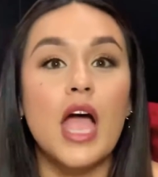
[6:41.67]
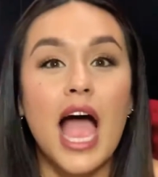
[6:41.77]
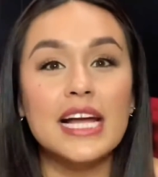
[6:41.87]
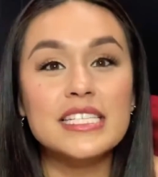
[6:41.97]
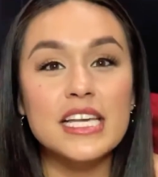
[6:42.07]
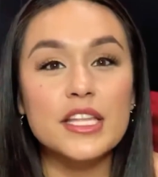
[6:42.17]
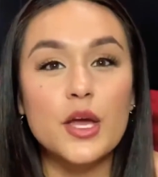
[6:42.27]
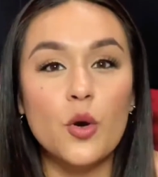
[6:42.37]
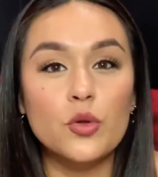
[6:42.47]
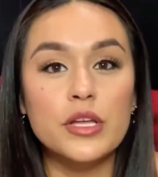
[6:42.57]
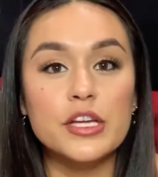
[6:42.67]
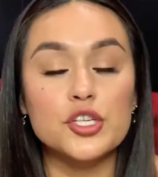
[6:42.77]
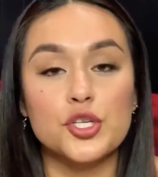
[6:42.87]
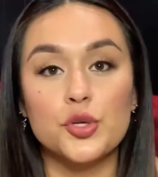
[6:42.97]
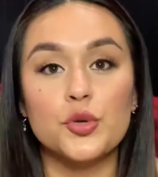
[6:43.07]
I'd say the only
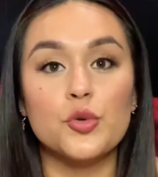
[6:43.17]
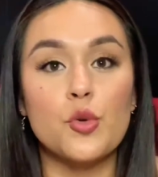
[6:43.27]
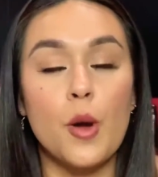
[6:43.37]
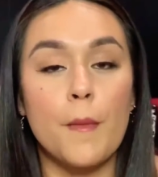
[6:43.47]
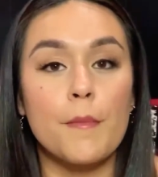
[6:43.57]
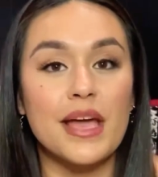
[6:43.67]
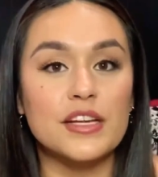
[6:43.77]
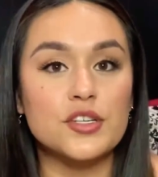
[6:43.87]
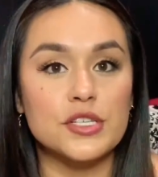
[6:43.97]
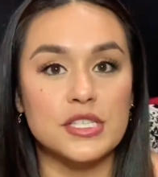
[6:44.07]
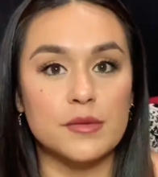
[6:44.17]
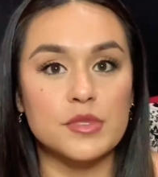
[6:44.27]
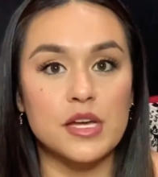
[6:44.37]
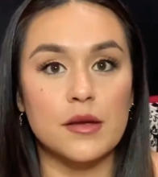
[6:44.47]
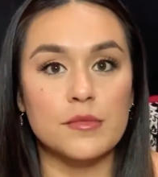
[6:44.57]
two major
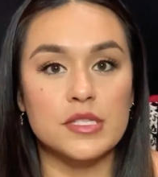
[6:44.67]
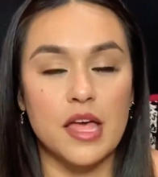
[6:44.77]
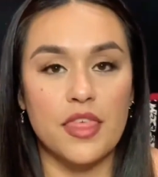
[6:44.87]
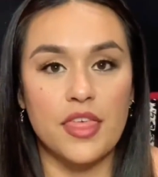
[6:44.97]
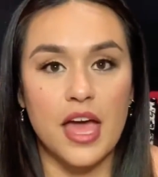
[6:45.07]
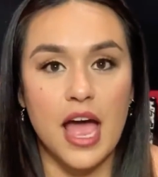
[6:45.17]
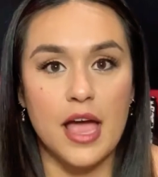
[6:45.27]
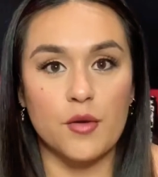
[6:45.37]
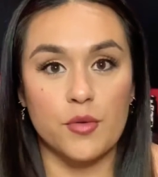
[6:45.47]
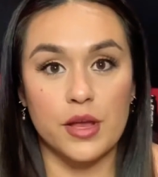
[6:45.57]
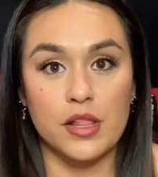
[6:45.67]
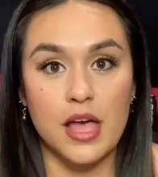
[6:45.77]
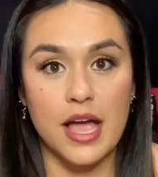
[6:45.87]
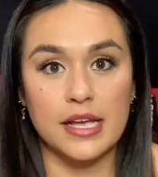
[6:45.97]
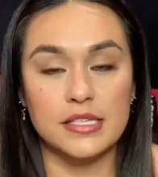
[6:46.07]
symptoms that I
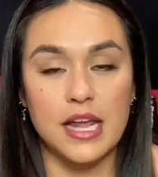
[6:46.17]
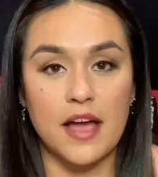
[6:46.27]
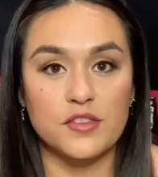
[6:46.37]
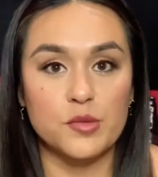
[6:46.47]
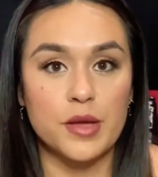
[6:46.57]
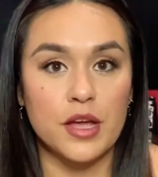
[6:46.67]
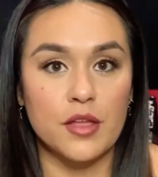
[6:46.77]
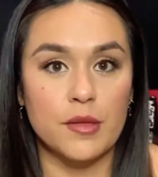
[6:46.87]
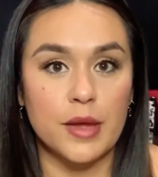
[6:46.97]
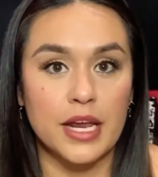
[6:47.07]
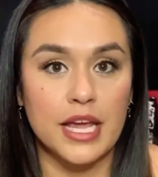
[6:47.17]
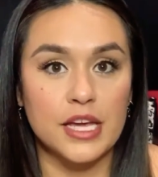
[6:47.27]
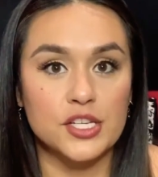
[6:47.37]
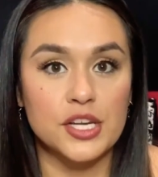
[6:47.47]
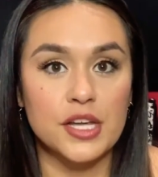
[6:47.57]
realized after being on the
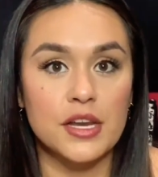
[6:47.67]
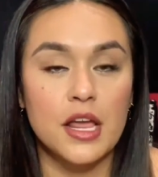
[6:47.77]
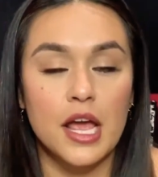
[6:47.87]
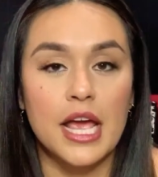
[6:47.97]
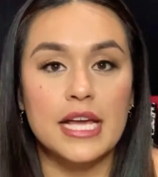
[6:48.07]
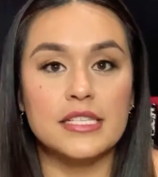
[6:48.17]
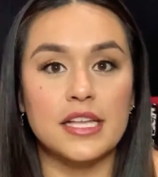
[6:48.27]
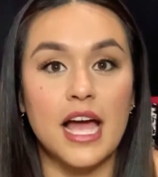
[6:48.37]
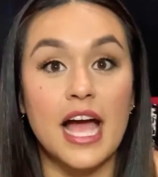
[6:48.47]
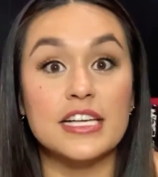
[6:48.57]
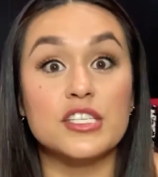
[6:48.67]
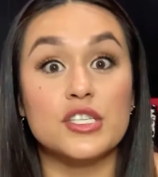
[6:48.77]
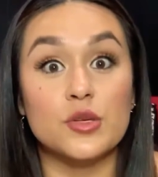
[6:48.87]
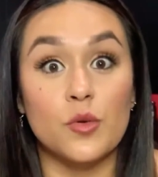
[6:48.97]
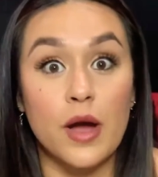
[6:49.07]
medication is that I
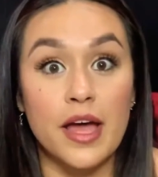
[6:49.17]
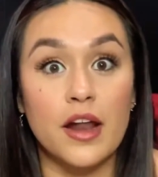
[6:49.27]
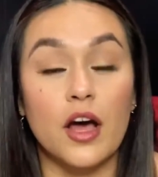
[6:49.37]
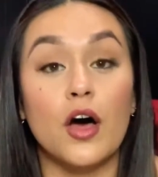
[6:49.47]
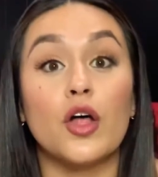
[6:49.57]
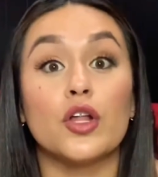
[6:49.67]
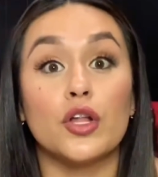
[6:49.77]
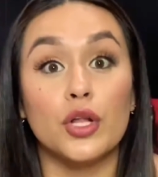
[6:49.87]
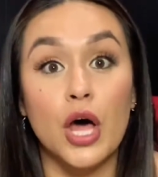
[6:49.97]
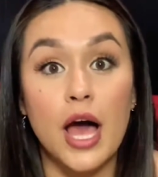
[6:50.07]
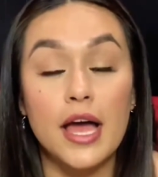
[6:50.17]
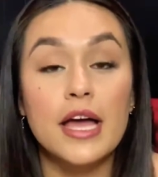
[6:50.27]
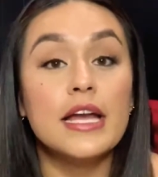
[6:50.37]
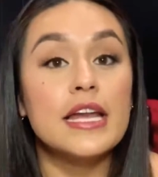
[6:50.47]
sweat a lot.